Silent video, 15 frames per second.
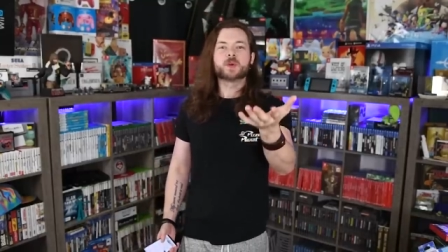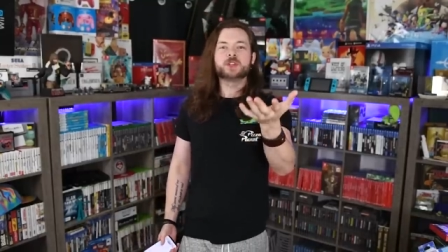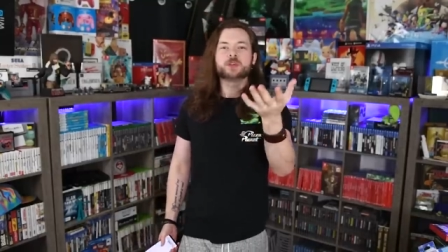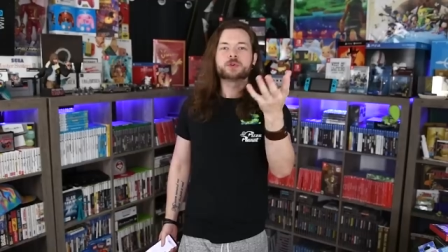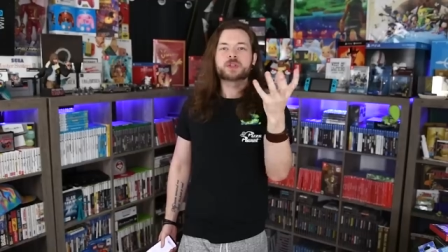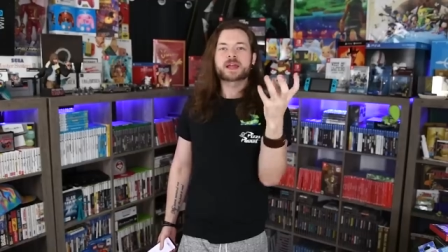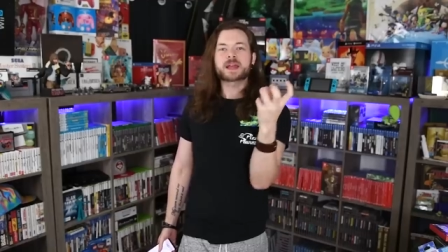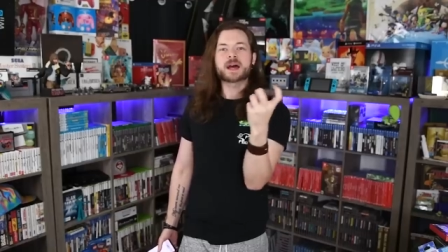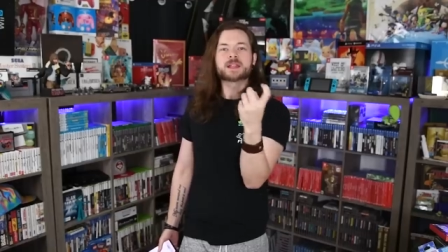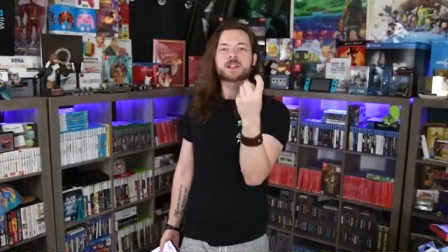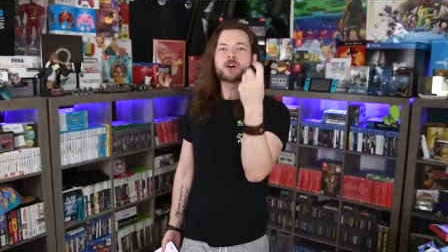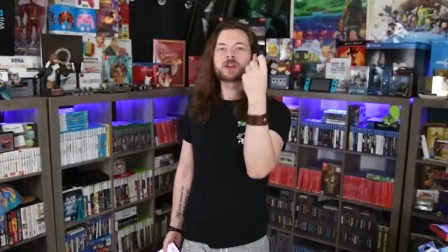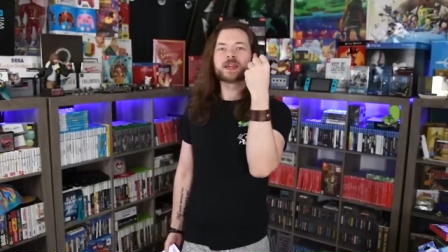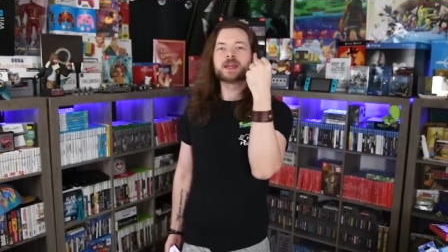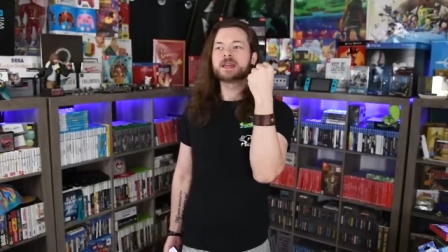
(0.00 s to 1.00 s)
where you're like
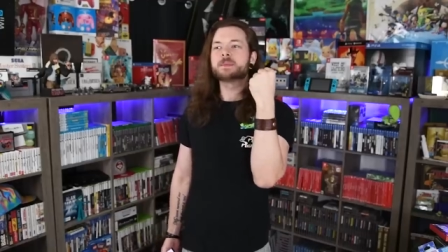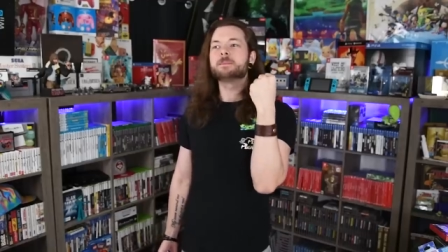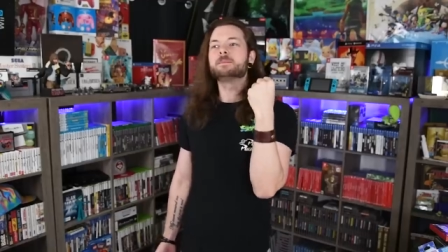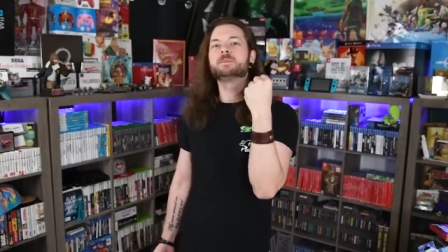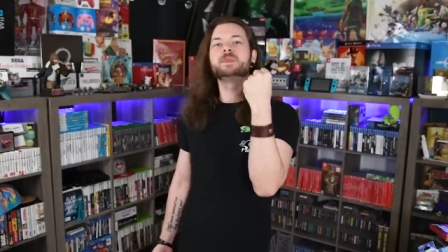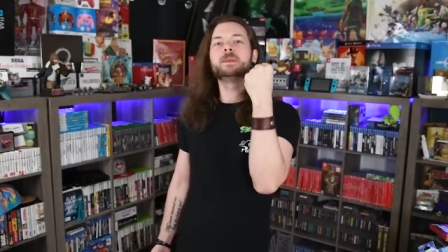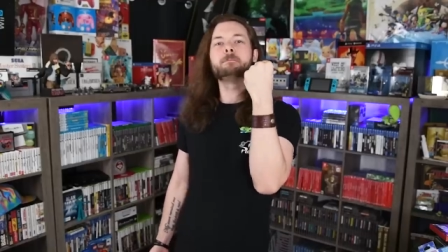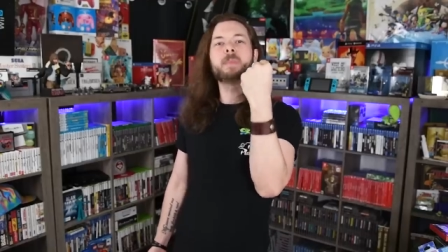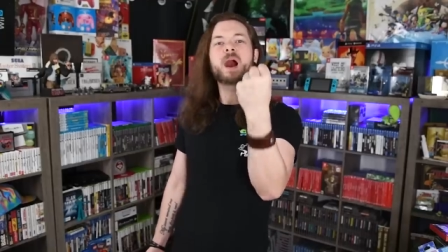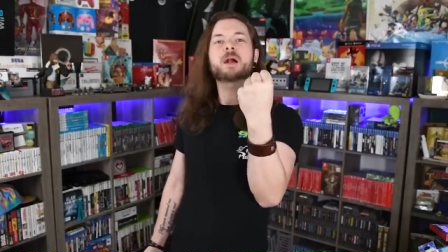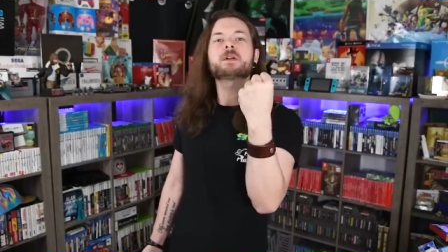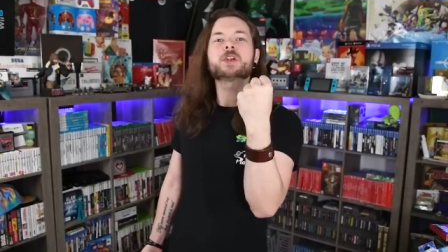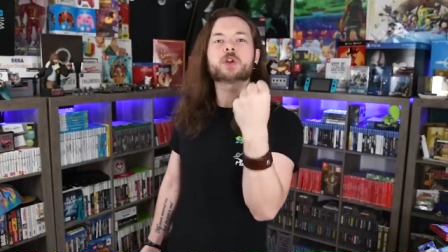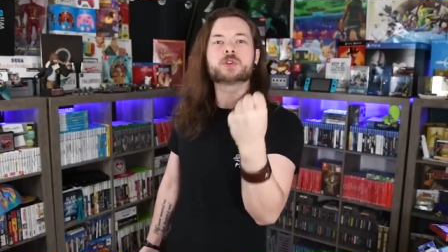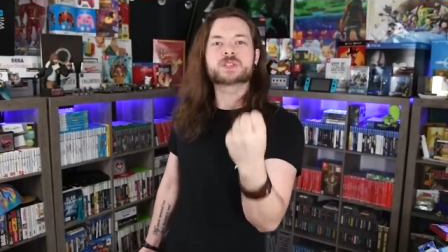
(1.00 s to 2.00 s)
unlocking
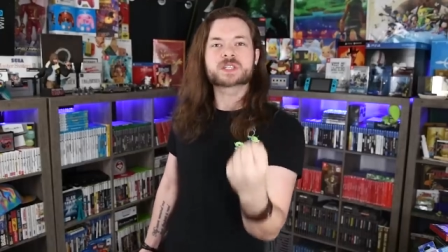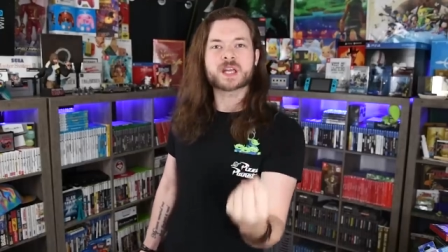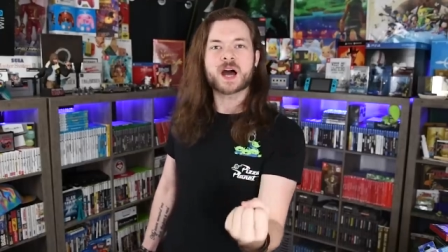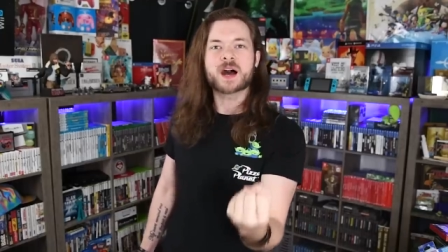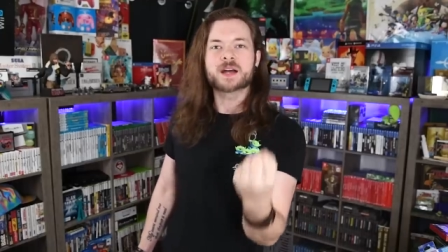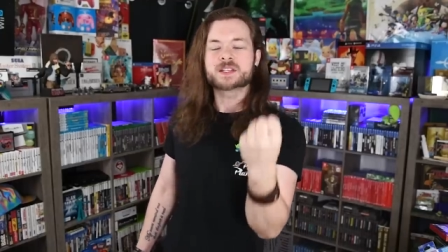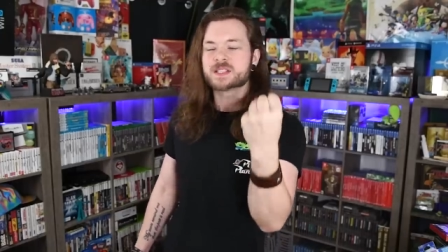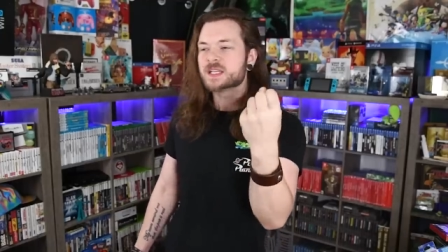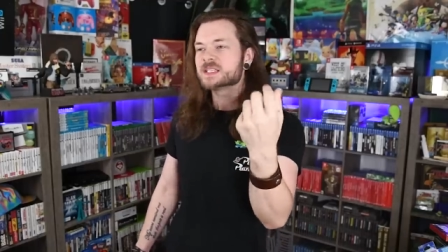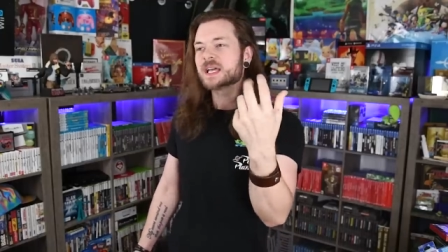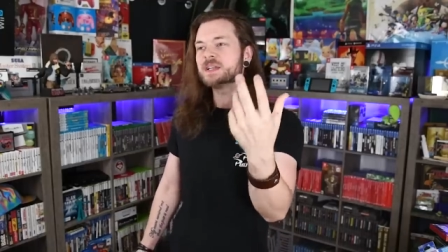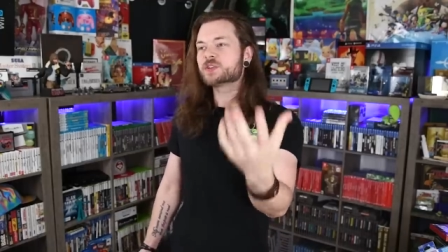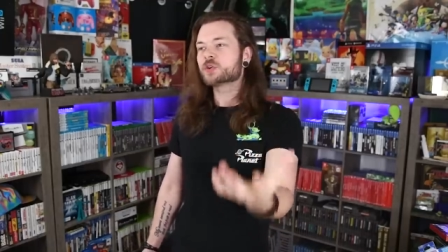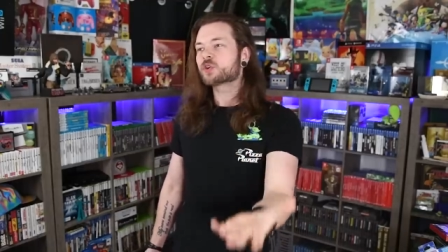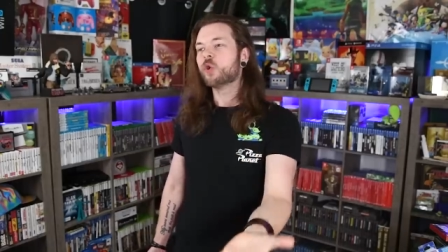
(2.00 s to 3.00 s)
Mario stars,
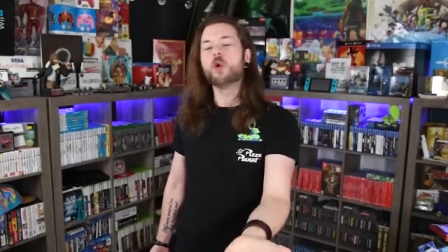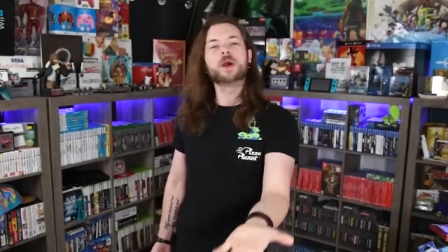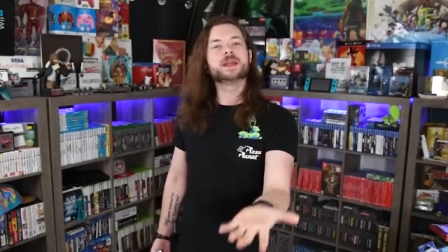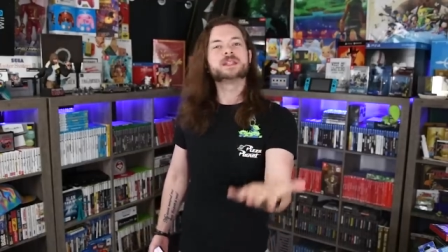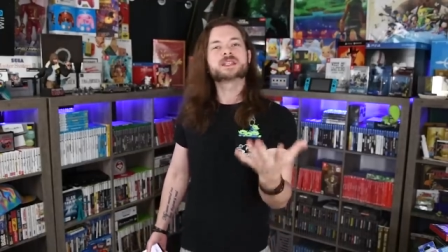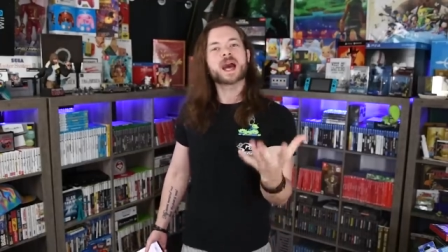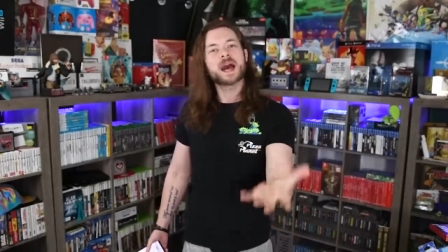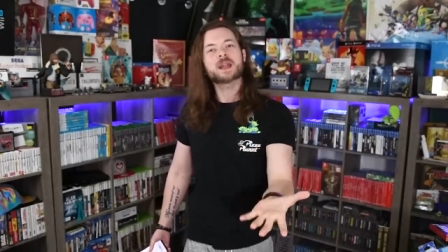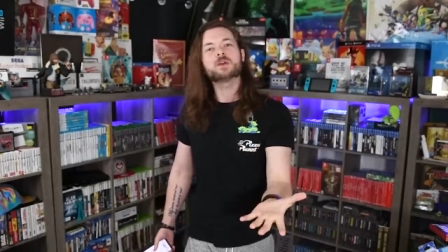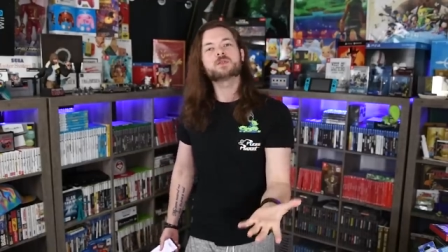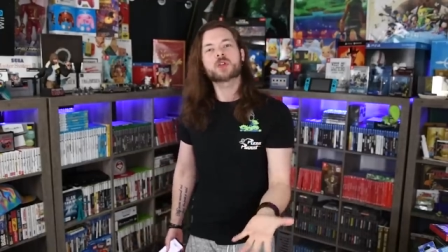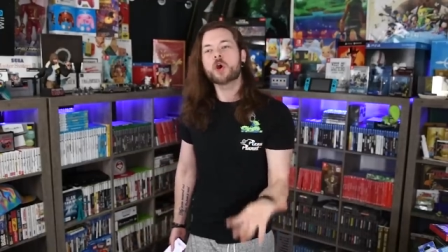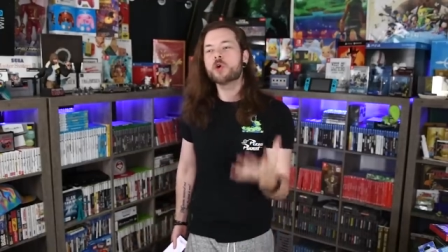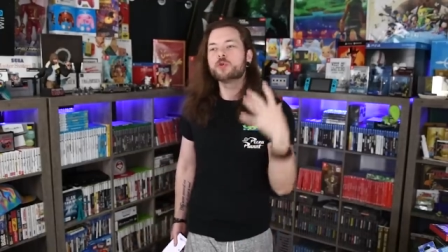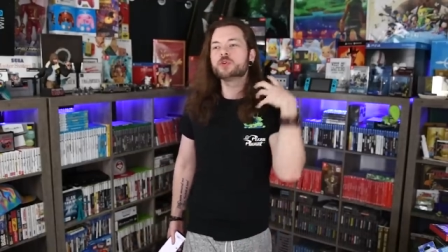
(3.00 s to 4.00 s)
Nintendo coins, I
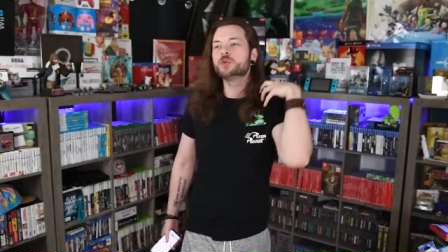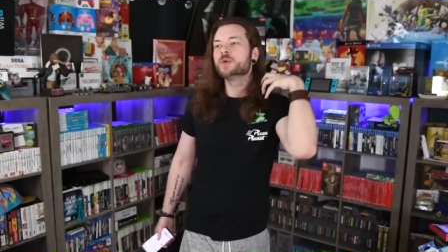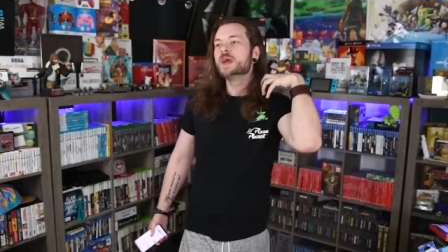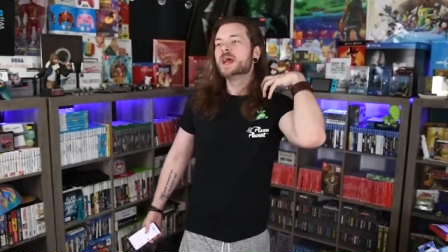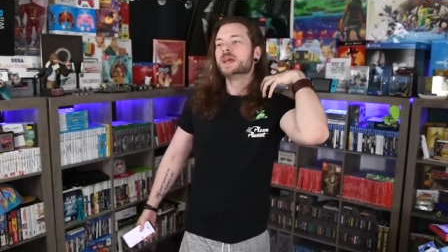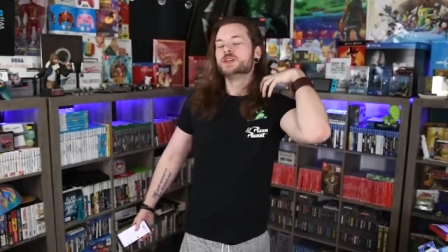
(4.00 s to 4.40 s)
don't know, you,